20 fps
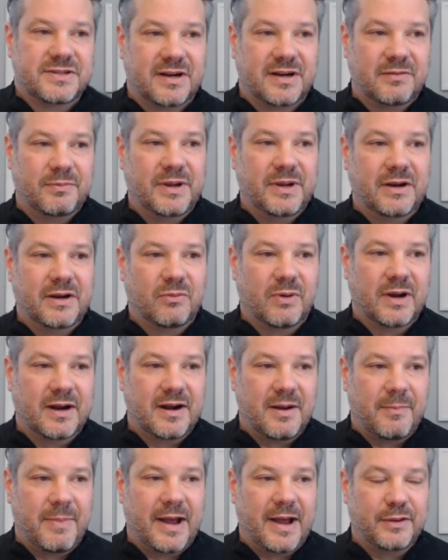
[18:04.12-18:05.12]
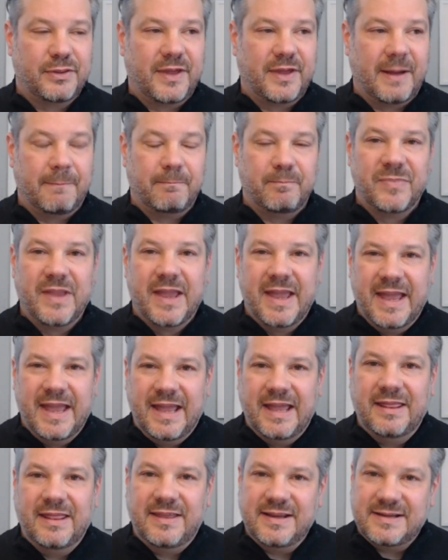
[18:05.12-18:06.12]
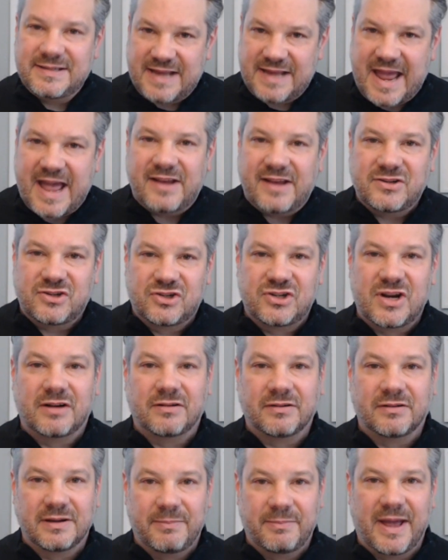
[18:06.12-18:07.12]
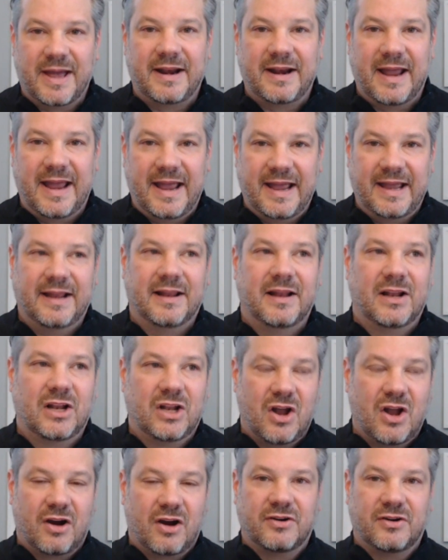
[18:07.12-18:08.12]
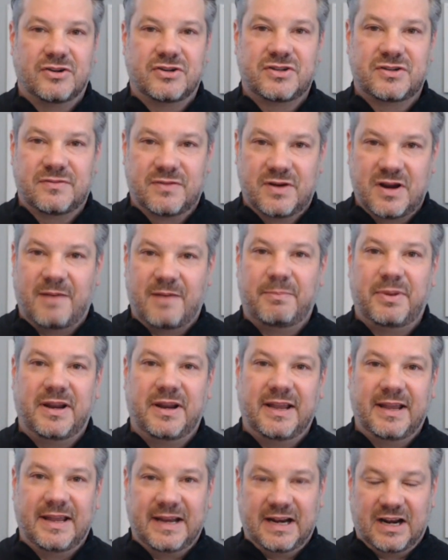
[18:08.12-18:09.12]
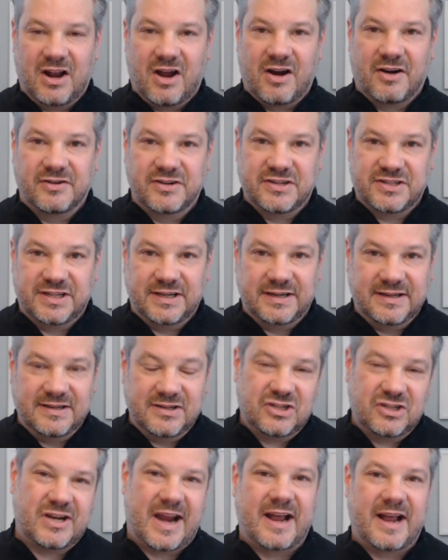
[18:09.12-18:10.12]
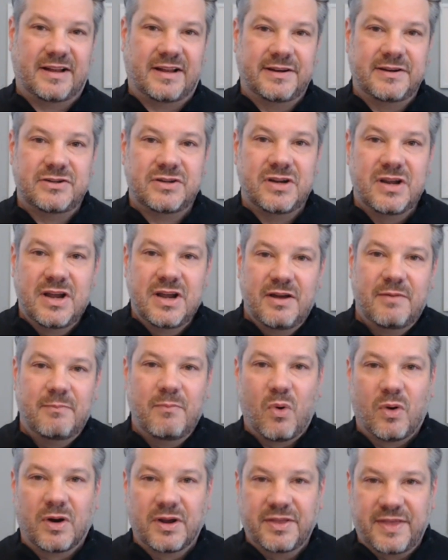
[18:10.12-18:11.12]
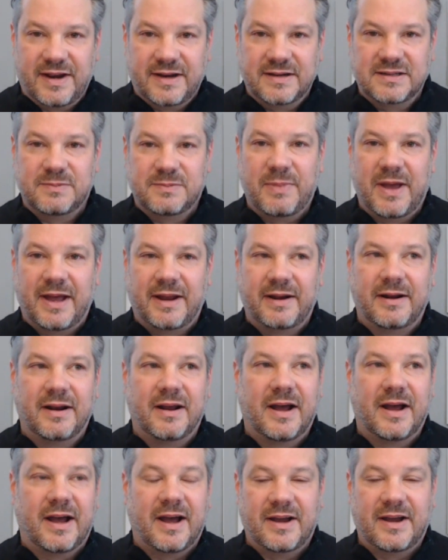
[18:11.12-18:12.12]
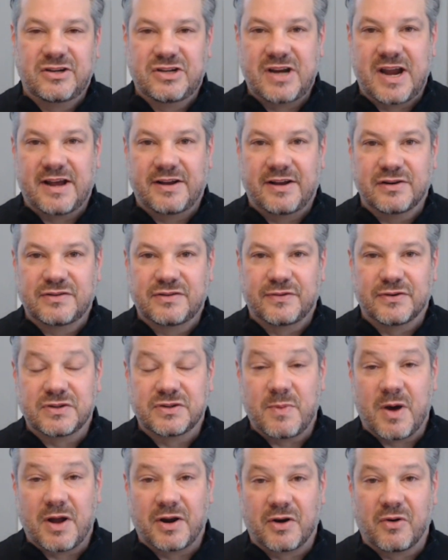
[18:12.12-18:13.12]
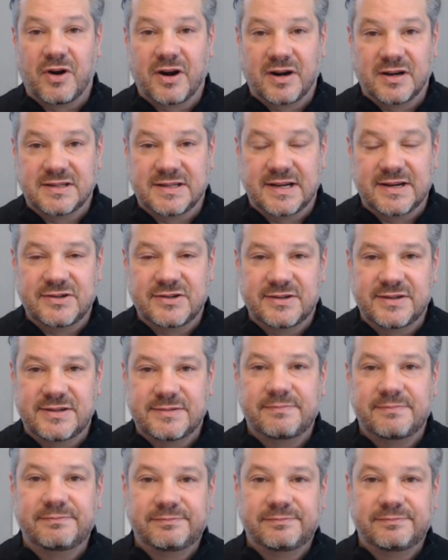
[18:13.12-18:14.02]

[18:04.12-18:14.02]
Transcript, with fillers: that are being written about them, this has generally been a large company and large cities challenge more than it's been uh, a challenge for smaller organizations.